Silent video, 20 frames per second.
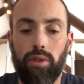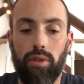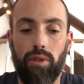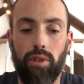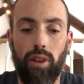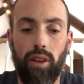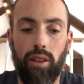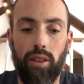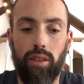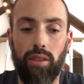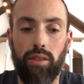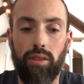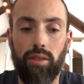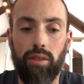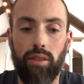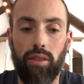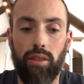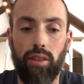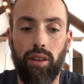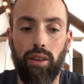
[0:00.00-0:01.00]
So that
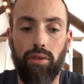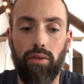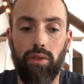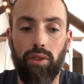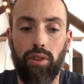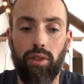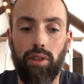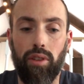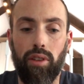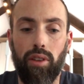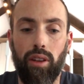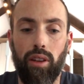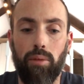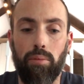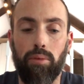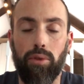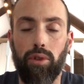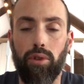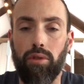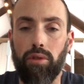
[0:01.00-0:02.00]
is definitely a
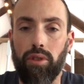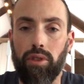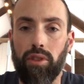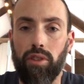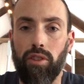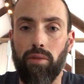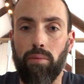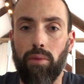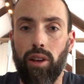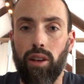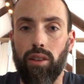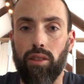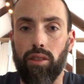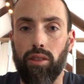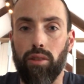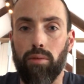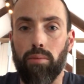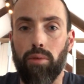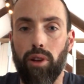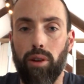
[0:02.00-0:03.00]
pro to
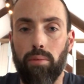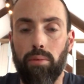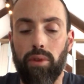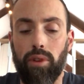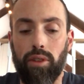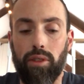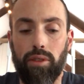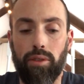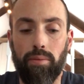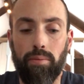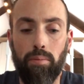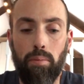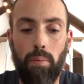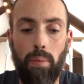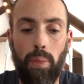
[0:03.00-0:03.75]
self-managing your properties.